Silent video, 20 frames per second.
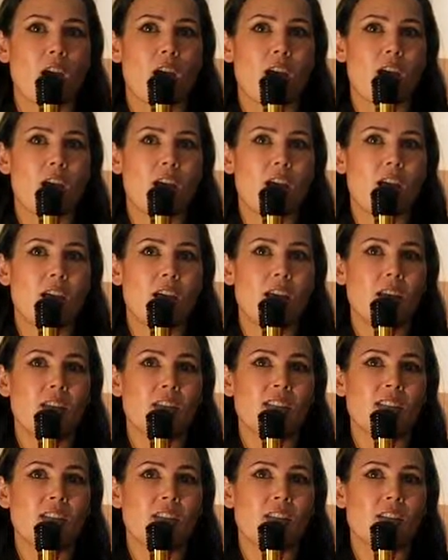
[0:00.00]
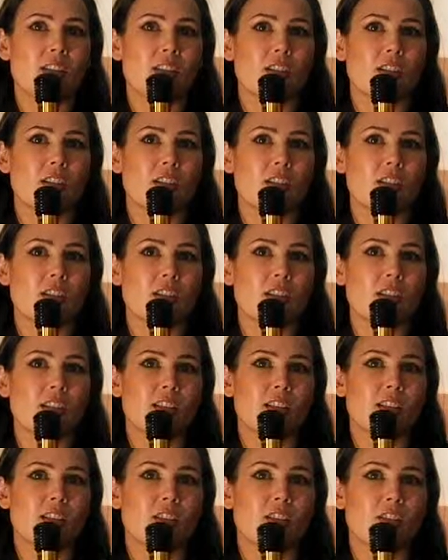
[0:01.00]
and
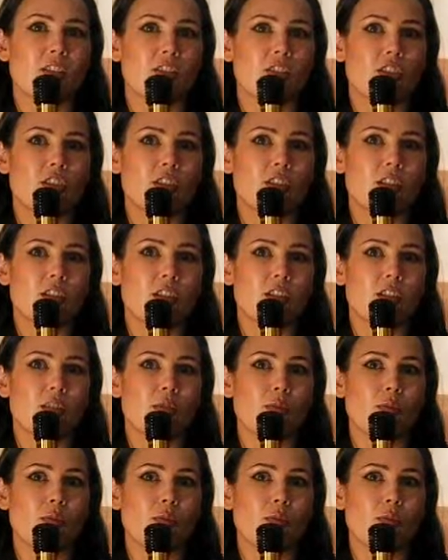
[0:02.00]
she